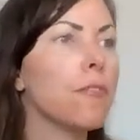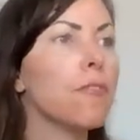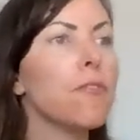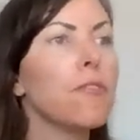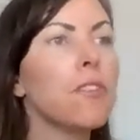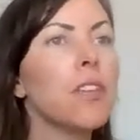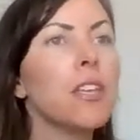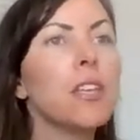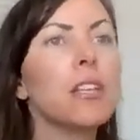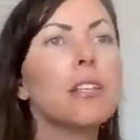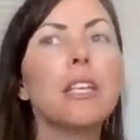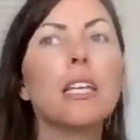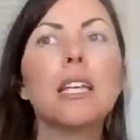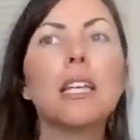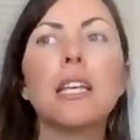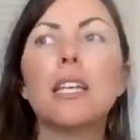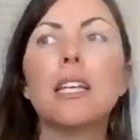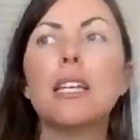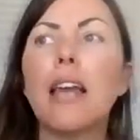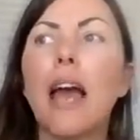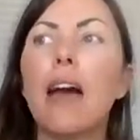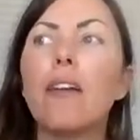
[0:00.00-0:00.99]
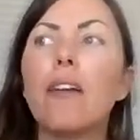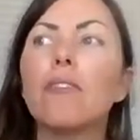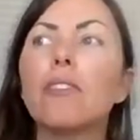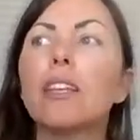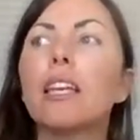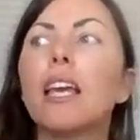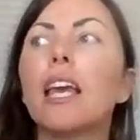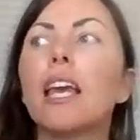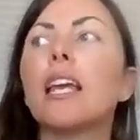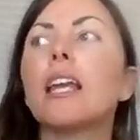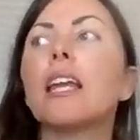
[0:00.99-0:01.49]
feeling and
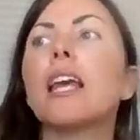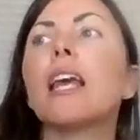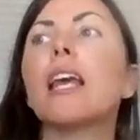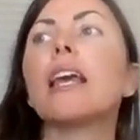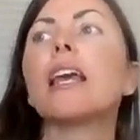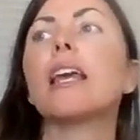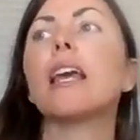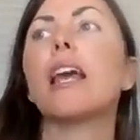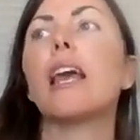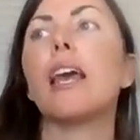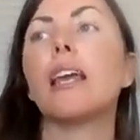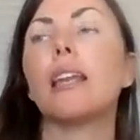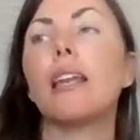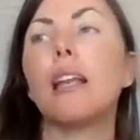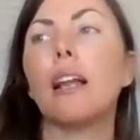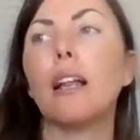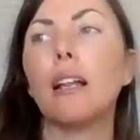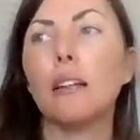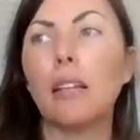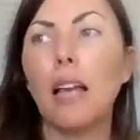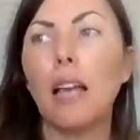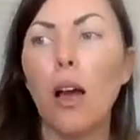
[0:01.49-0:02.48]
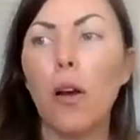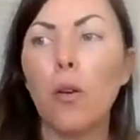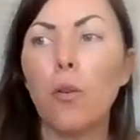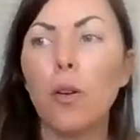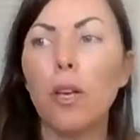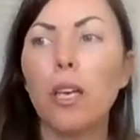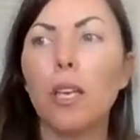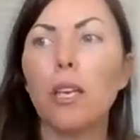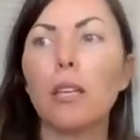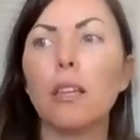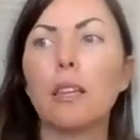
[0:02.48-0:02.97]
navigating and
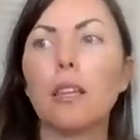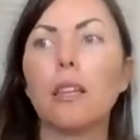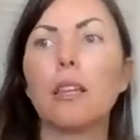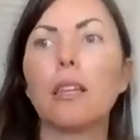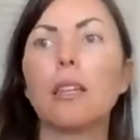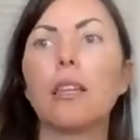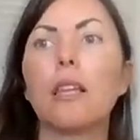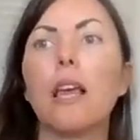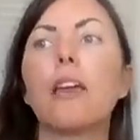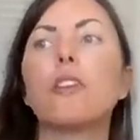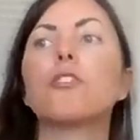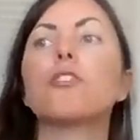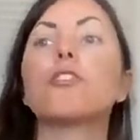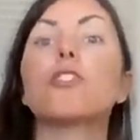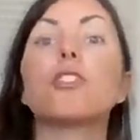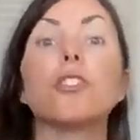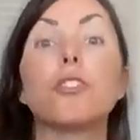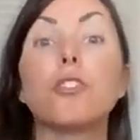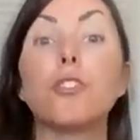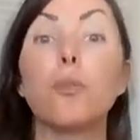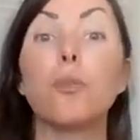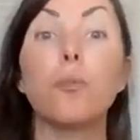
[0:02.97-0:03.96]
allowing energies to